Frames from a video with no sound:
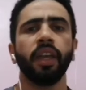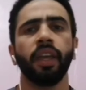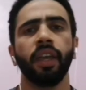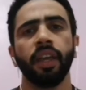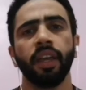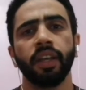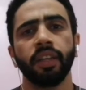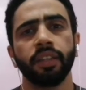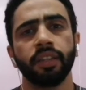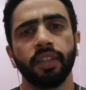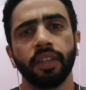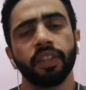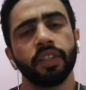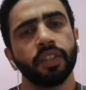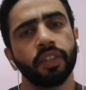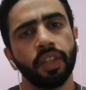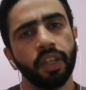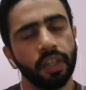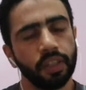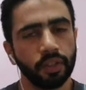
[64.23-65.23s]
and
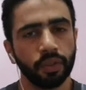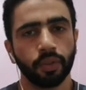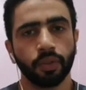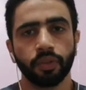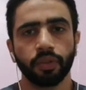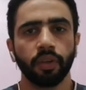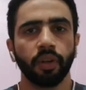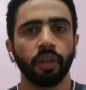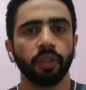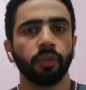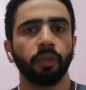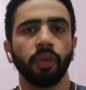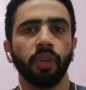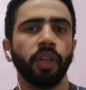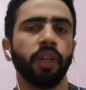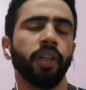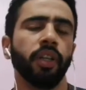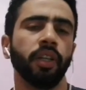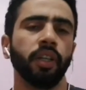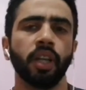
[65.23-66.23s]
it's easy to start
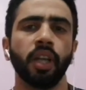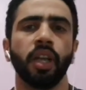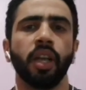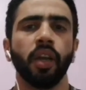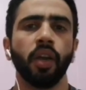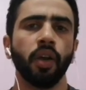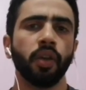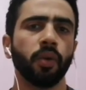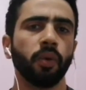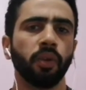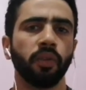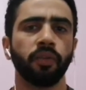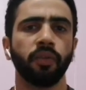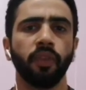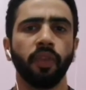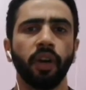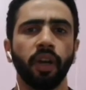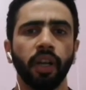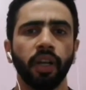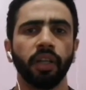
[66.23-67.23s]
learning. You'll
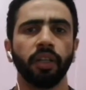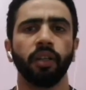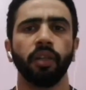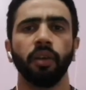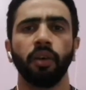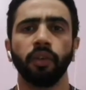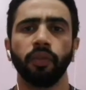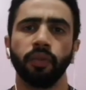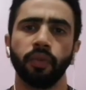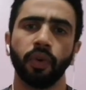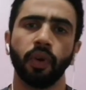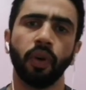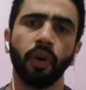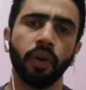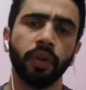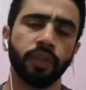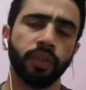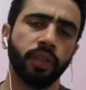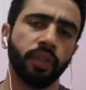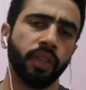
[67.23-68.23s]
find a lot of
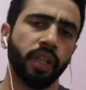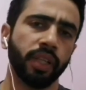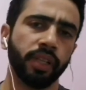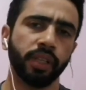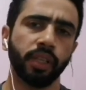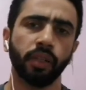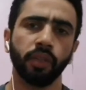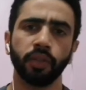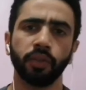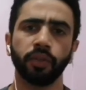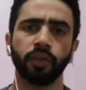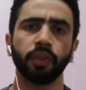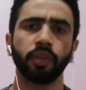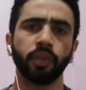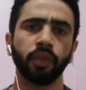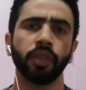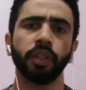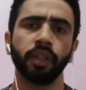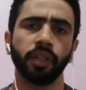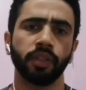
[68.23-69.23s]
courses and a lot of
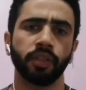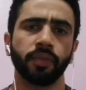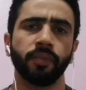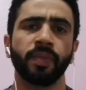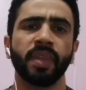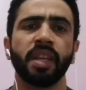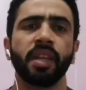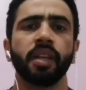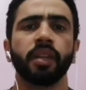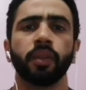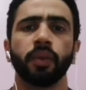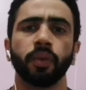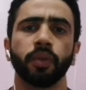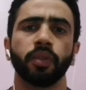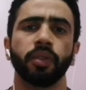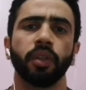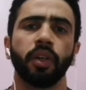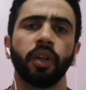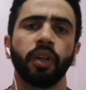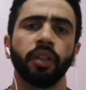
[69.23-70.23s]
tutorials to
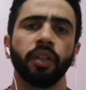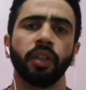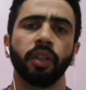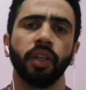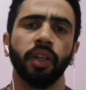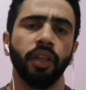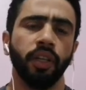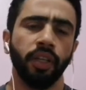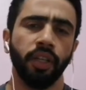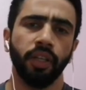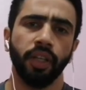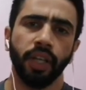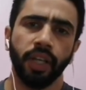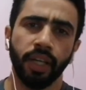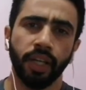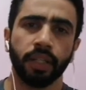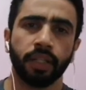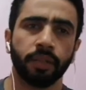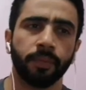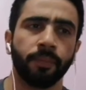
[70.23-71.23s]
start learning
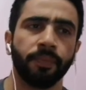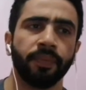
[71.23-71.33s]
it.